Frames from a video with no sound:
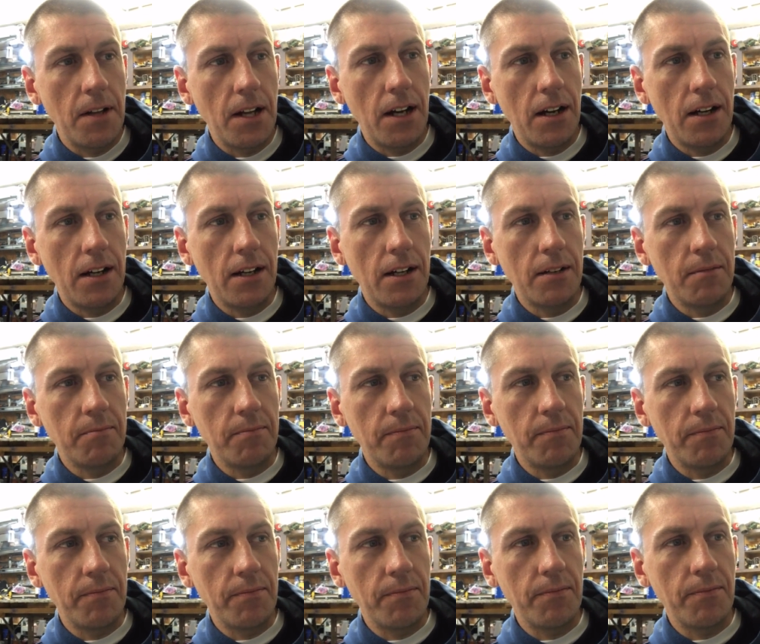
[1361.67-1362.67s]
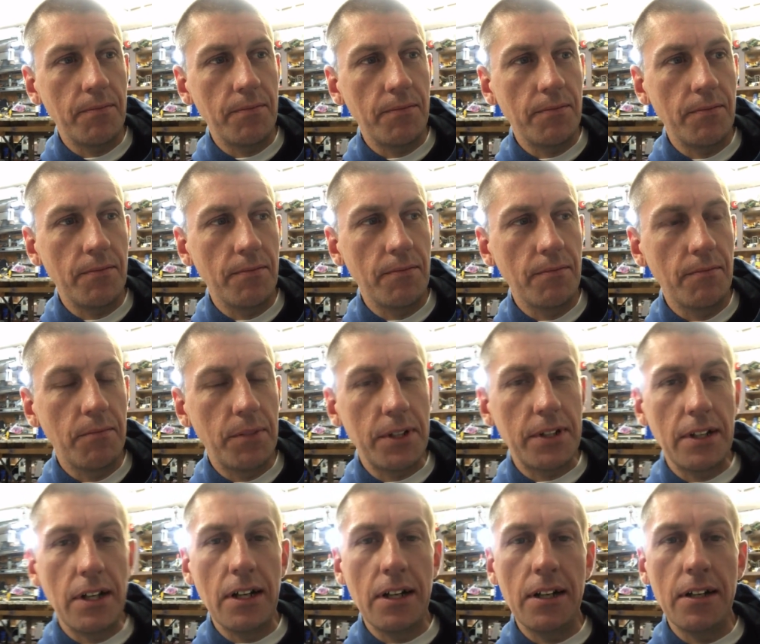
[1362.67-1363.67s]

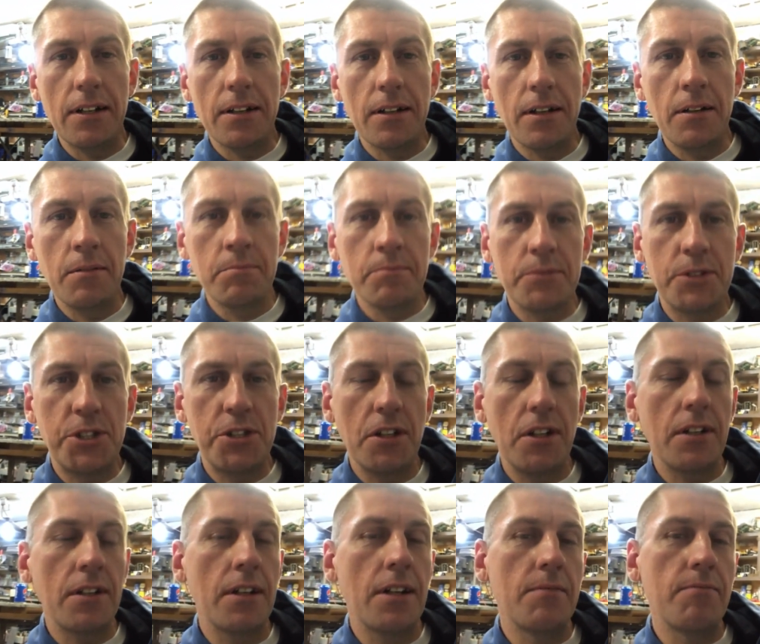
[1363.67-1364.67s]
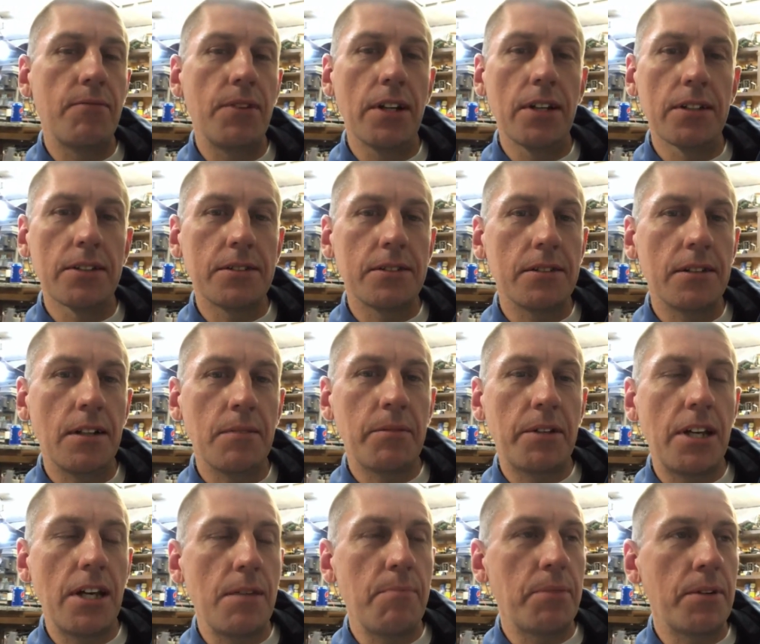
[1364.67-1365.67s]
But yeah, I'm shutting up, fellas. I'm
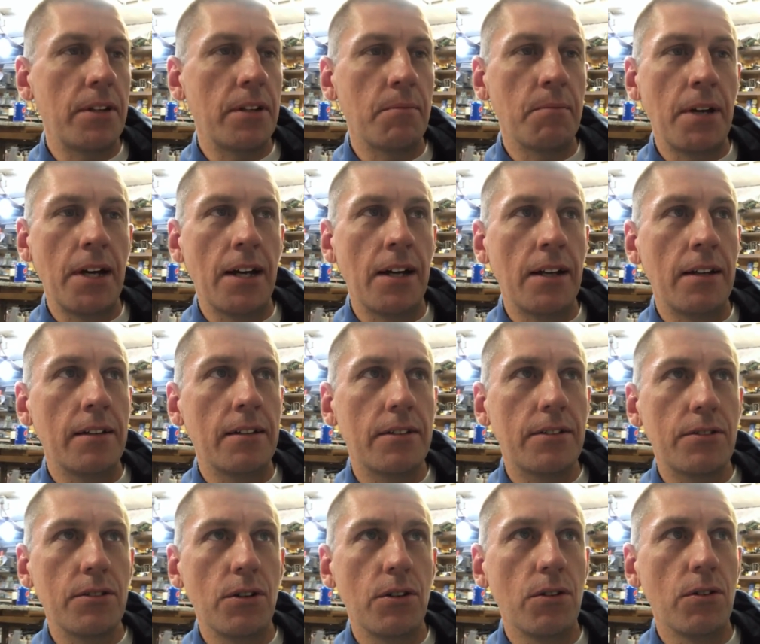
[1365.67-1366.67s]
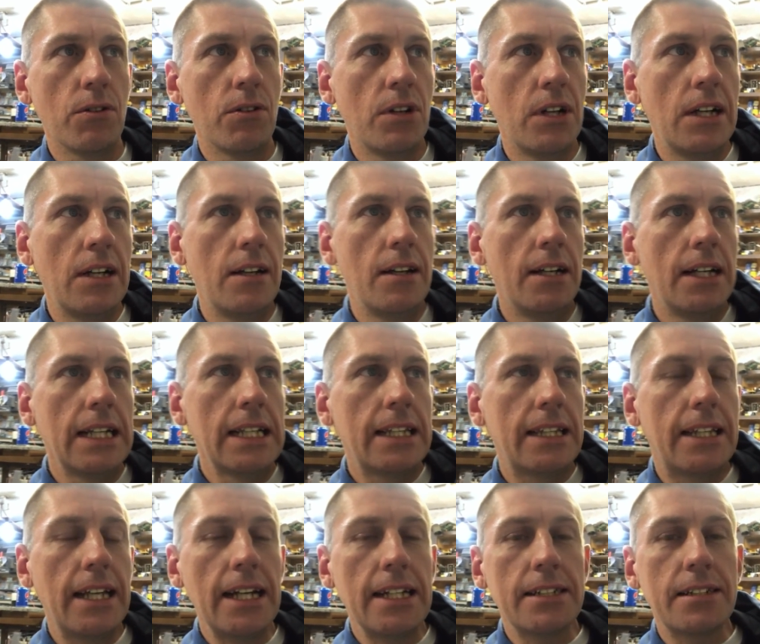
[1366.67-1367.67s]
keeping you, man. So
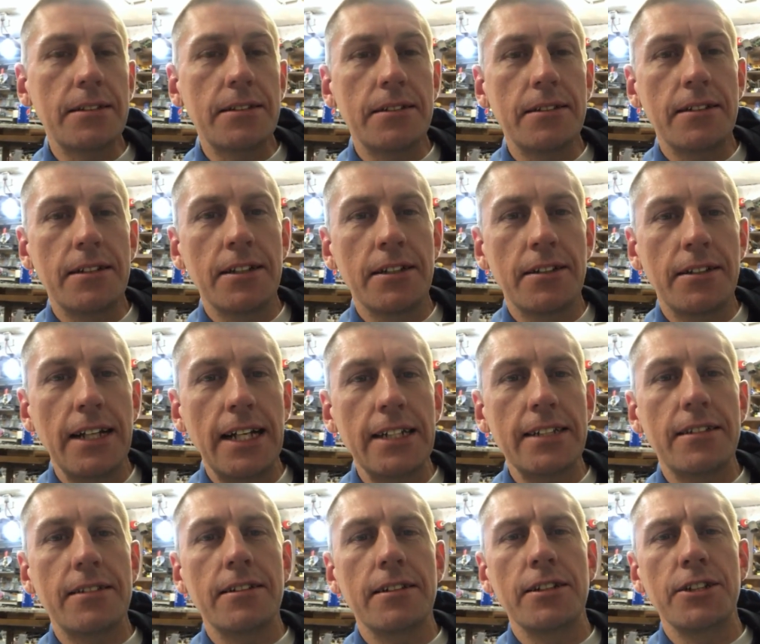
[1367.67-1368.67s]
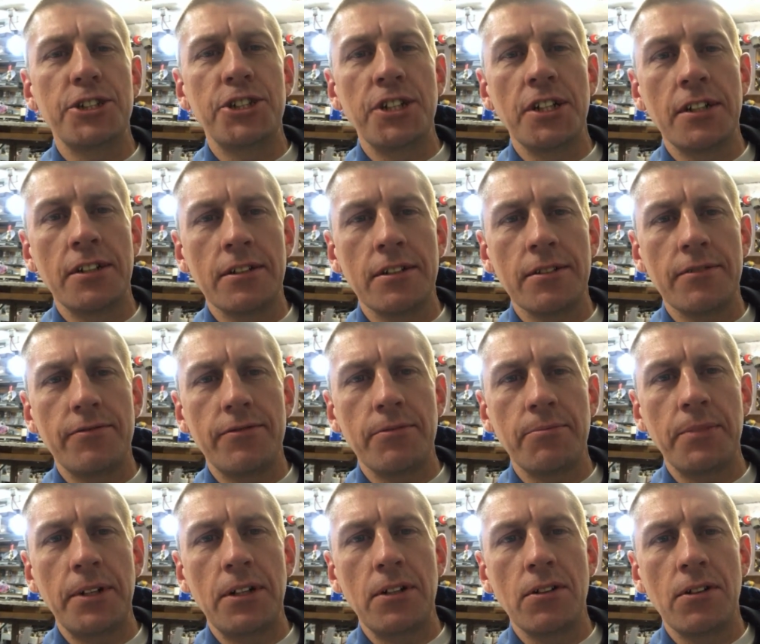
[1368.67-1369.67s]
that's the agenda
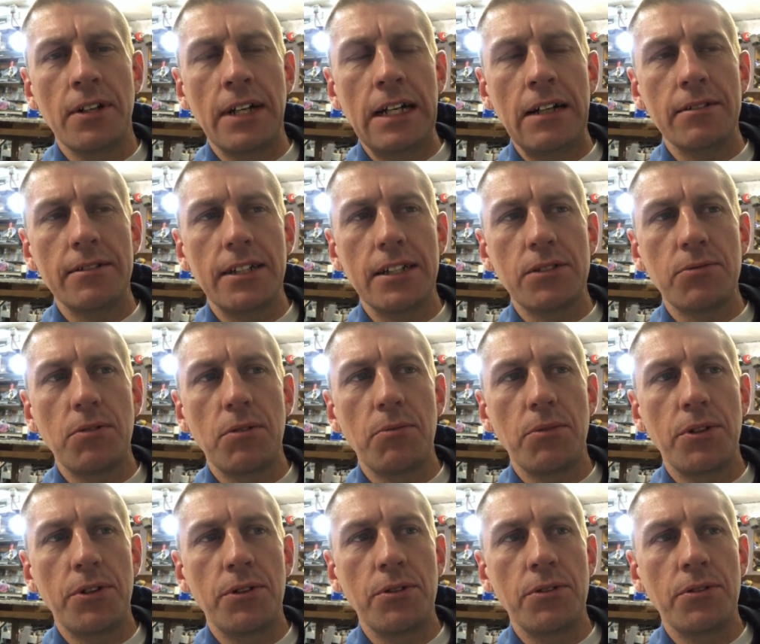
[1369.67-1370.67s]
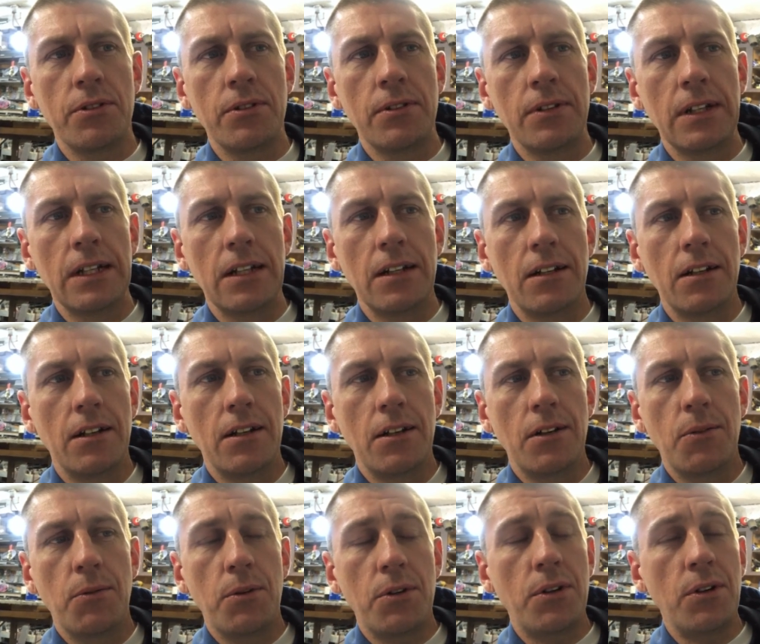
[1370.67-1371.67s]
from here on out. That's what we're doing.
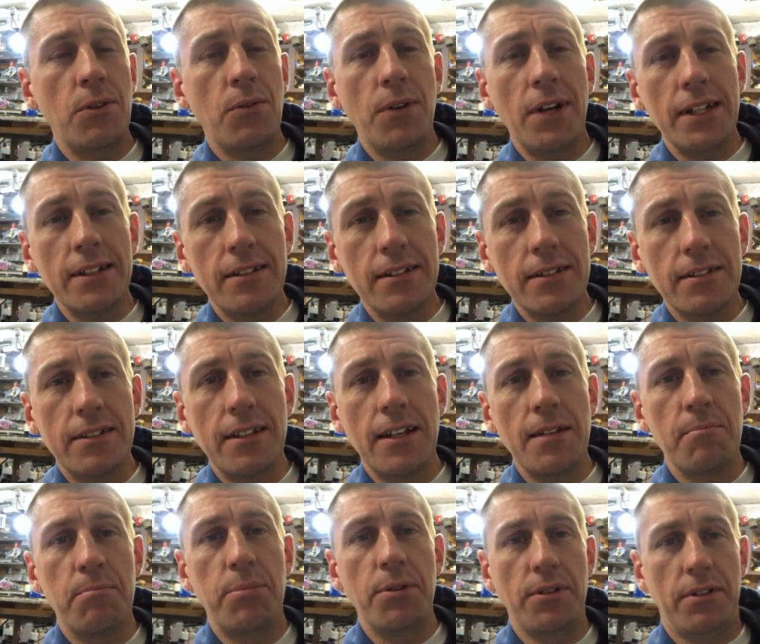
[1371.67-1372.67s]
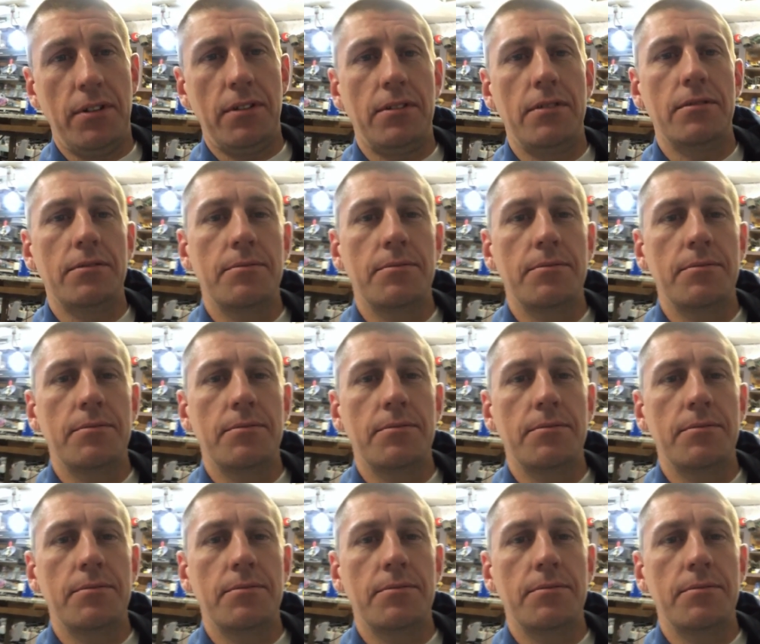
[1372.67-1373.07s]
We're going to write this damn book.